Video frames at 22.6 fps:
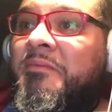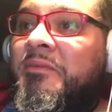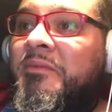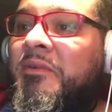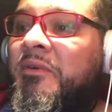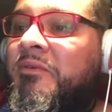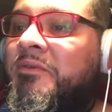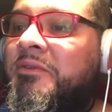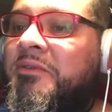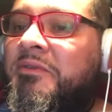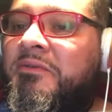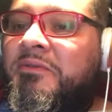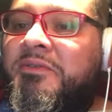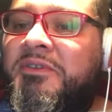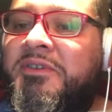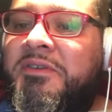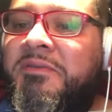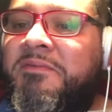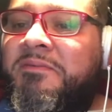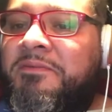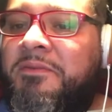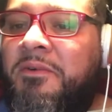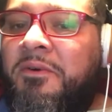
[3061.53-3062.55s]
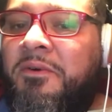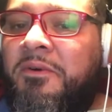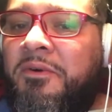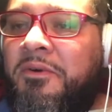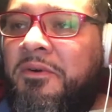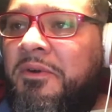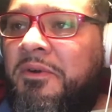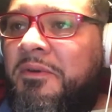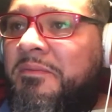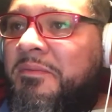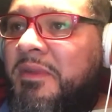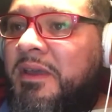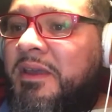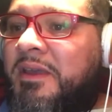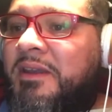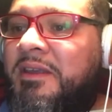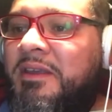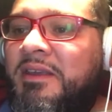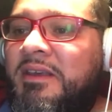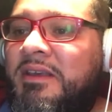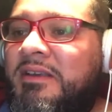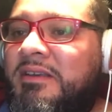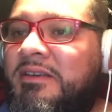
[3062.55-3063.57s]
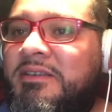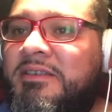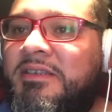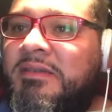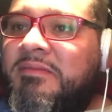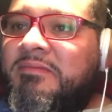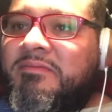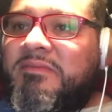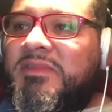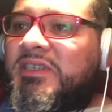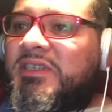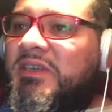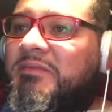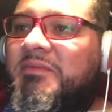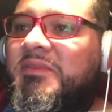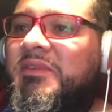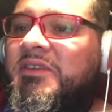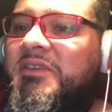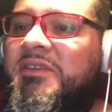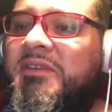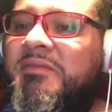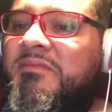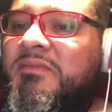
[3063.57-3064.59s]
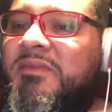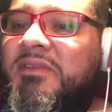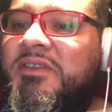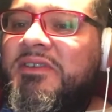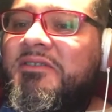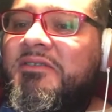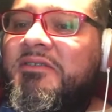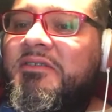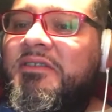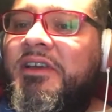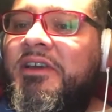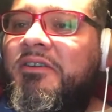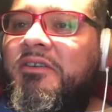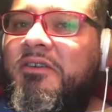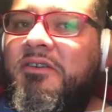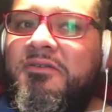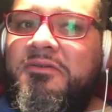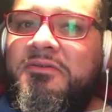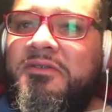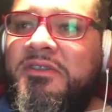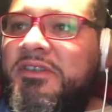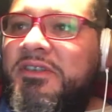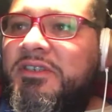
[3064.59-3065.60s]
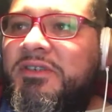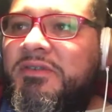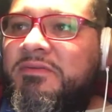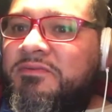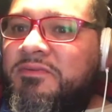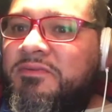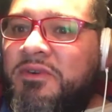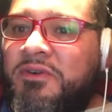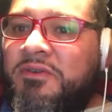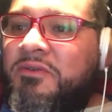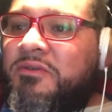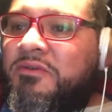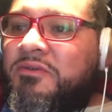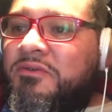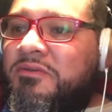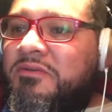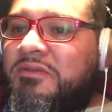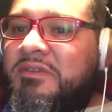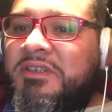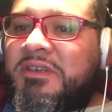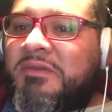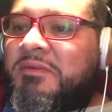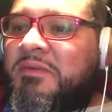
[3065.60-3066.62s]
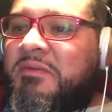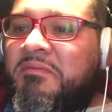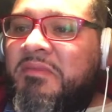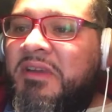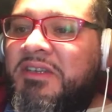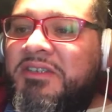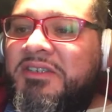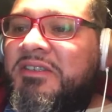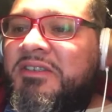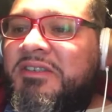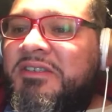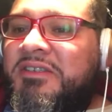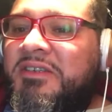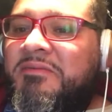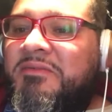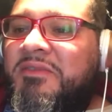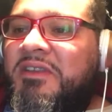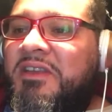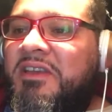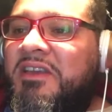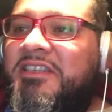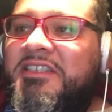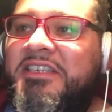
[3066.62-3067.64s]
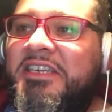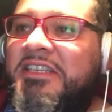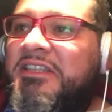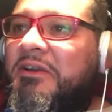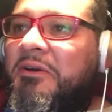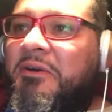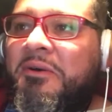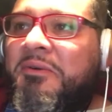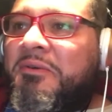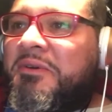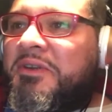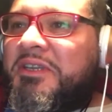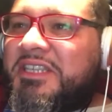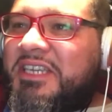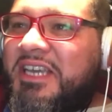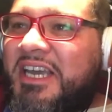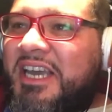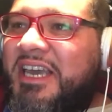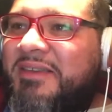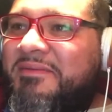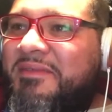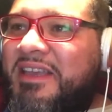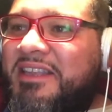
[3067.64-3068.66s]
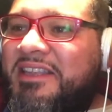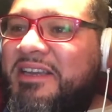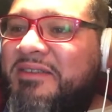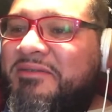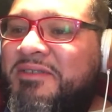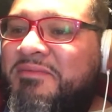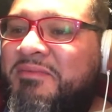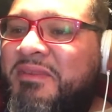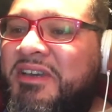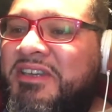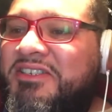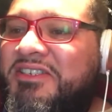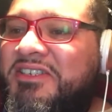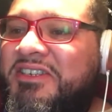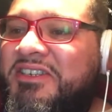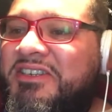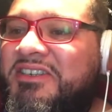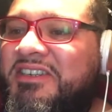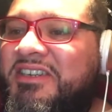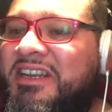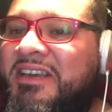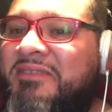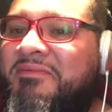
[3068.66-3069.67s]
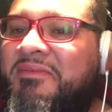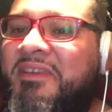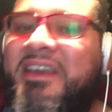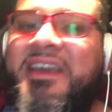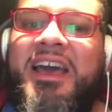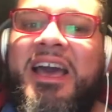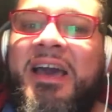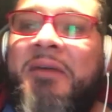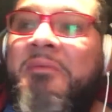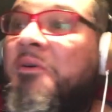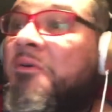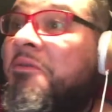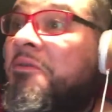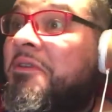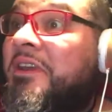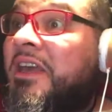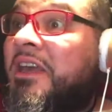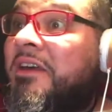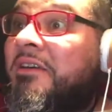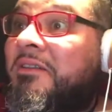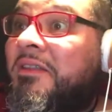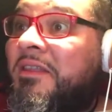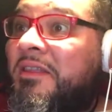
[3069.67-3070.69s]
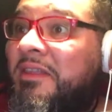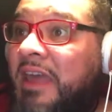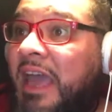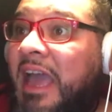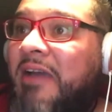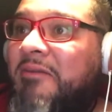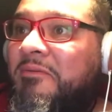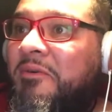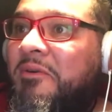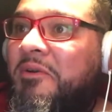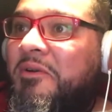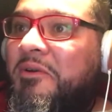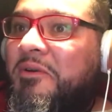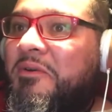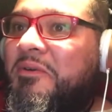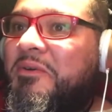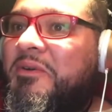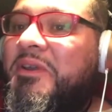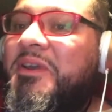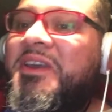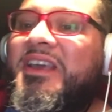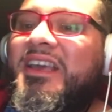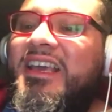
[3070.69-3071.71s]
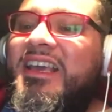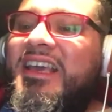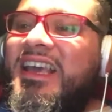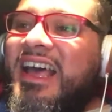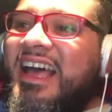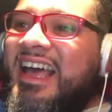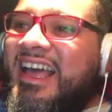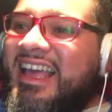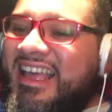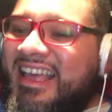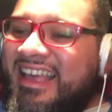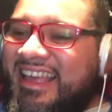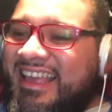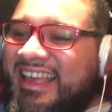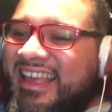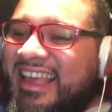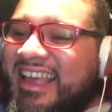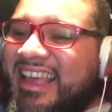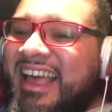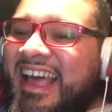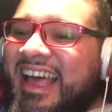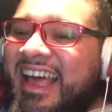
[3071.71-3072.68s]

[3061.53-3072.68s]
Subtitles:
I'm going through some forum and some little like, oh, this road, someone mentioned something, and it's like the only time that was mentioned, and I'm like, I'm going down that road.